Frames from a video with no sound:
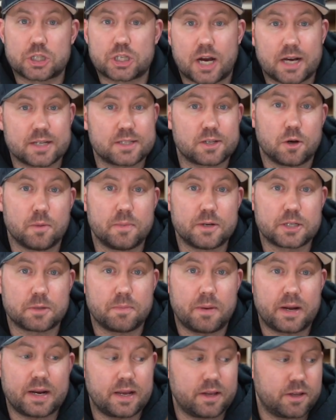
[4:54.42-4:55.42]
tossed a whole bunch of
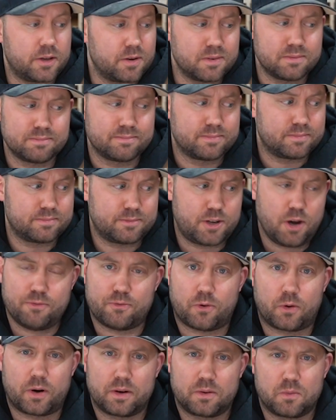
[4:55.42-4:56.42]
money at you, go
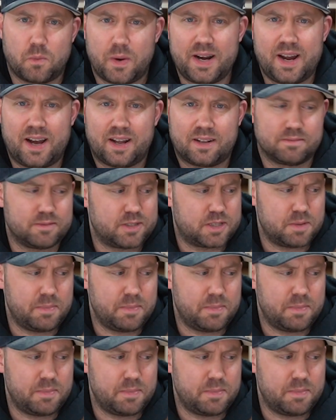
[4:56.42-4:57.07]
for it. Why not? It's